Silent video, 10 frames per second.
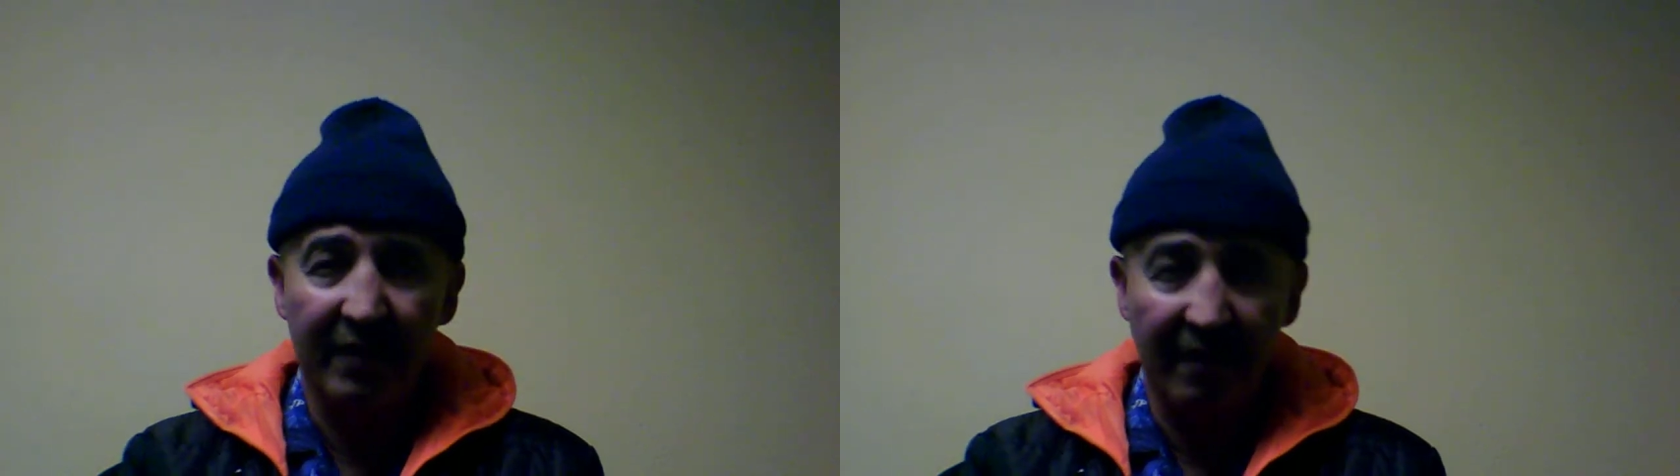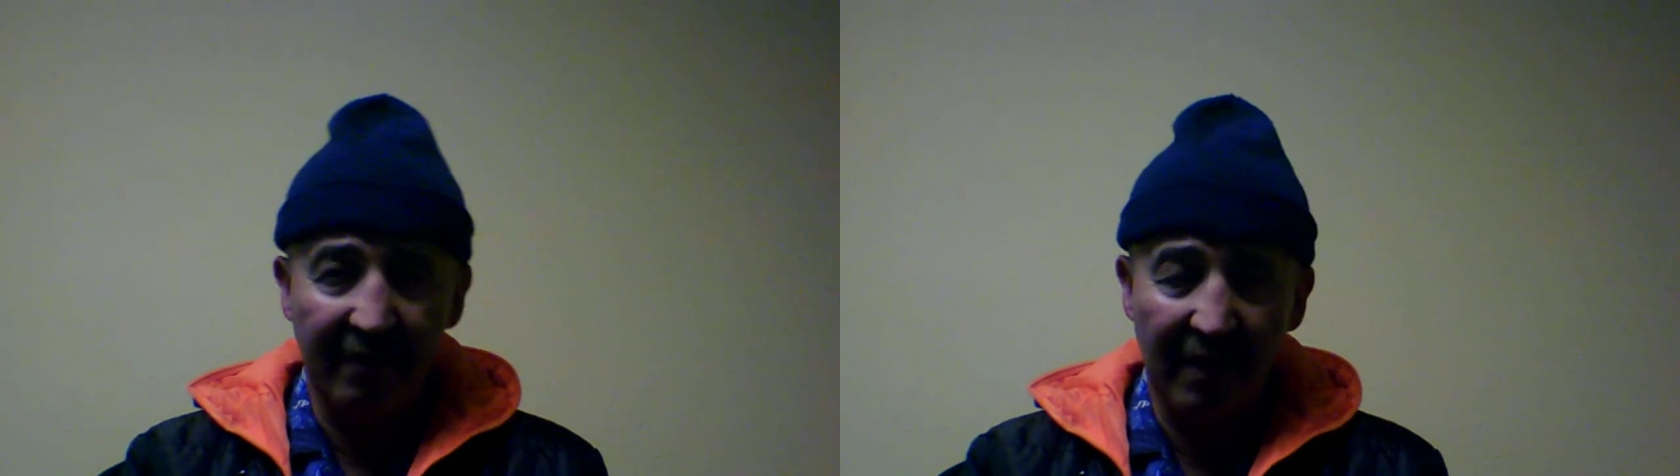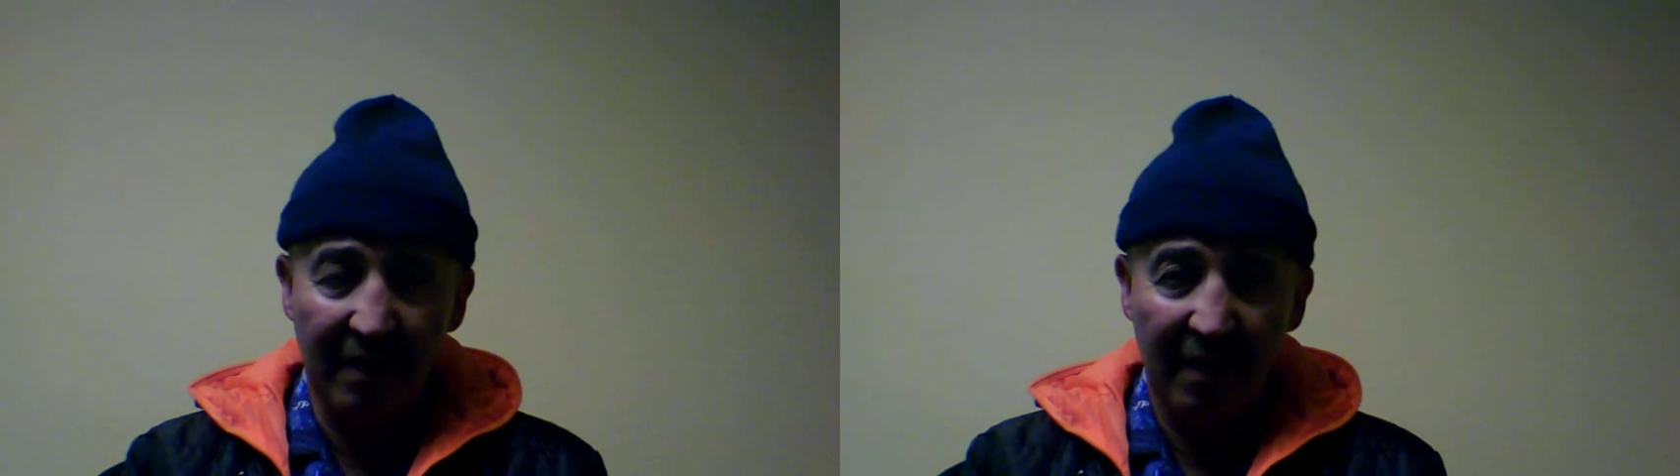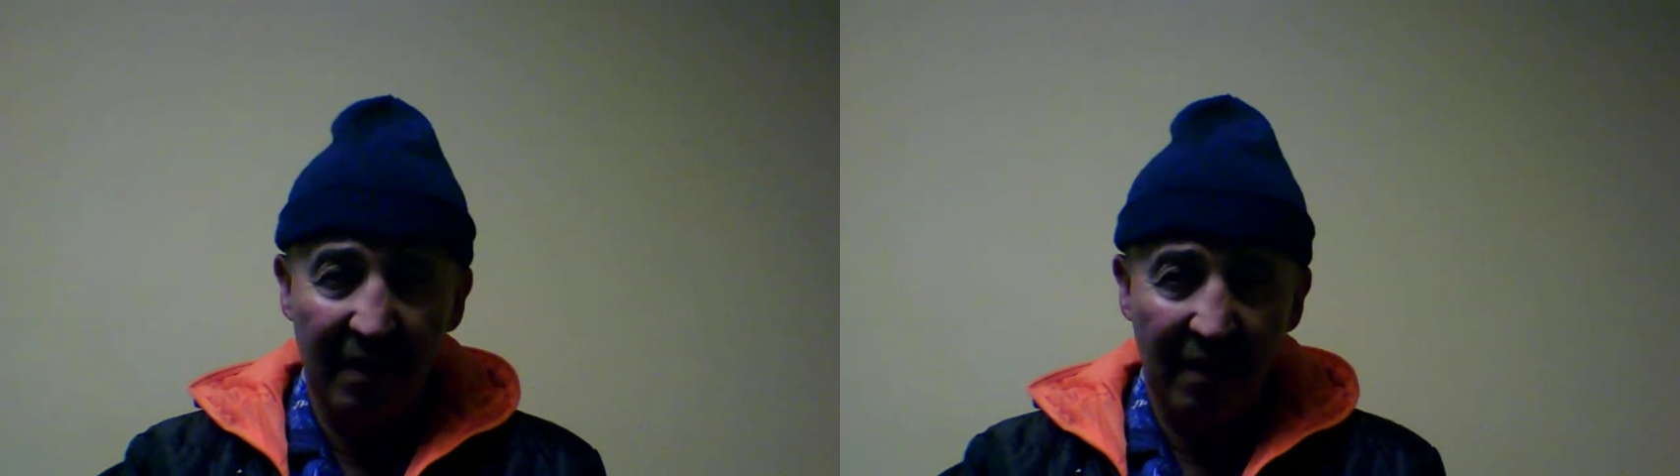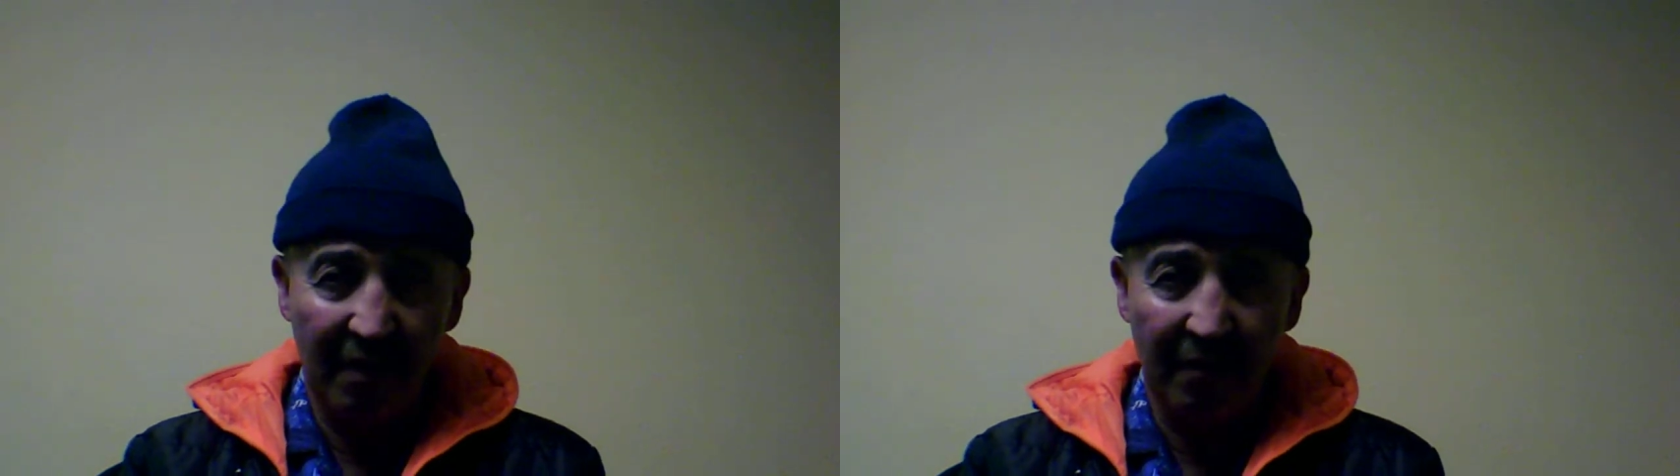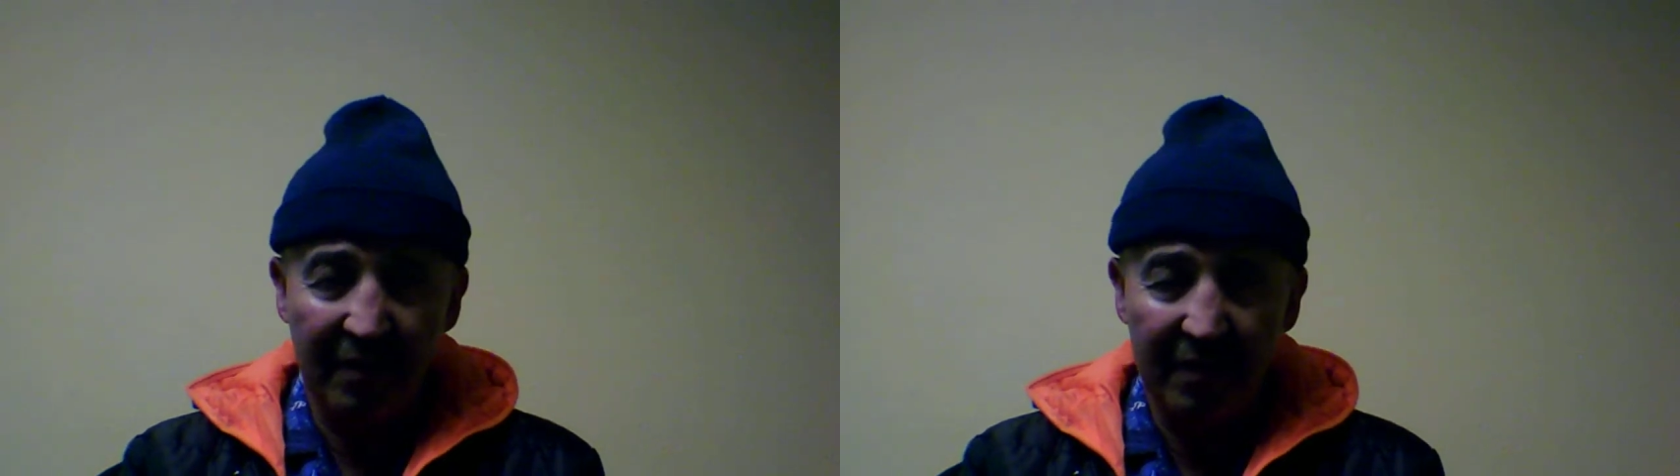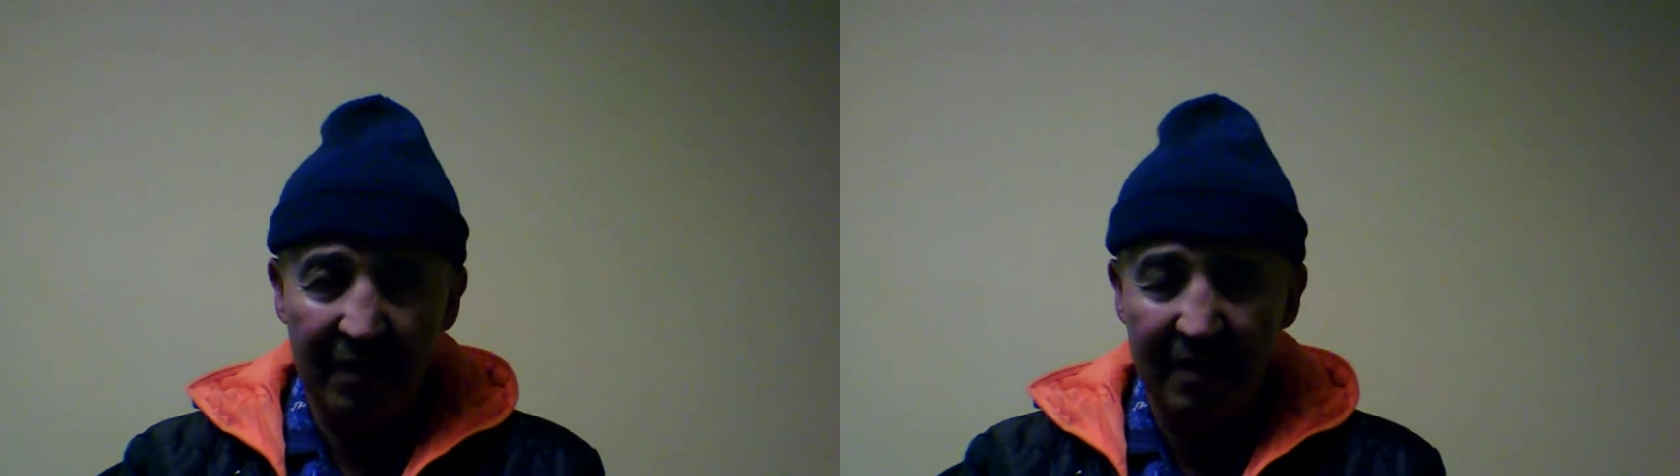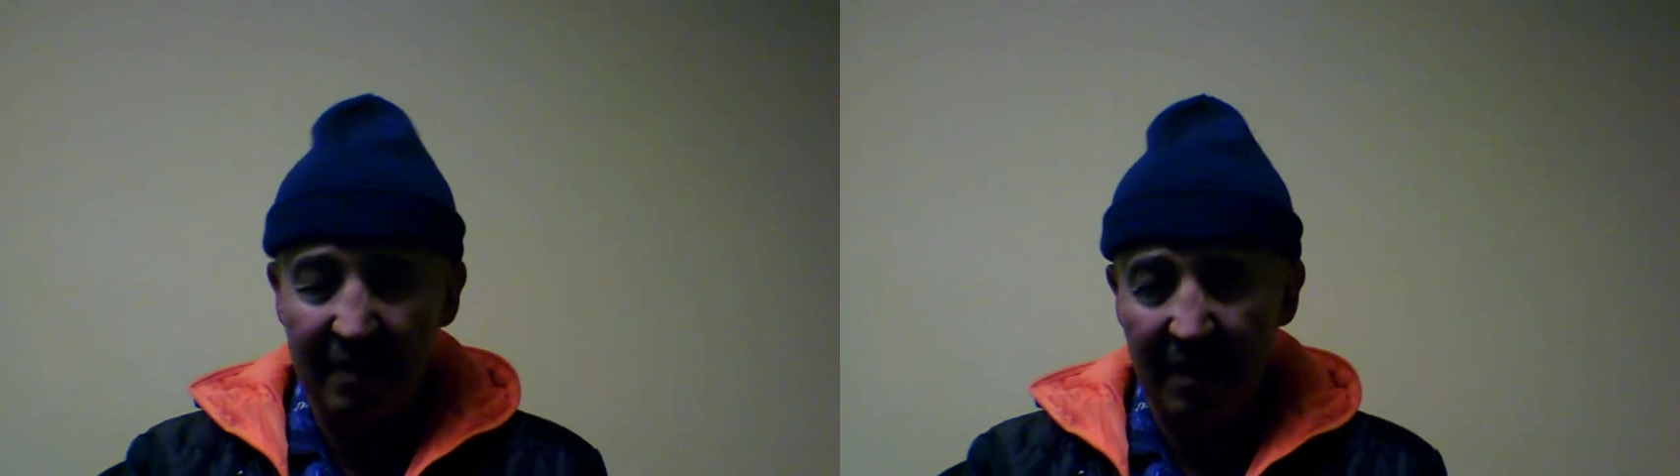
of it, which is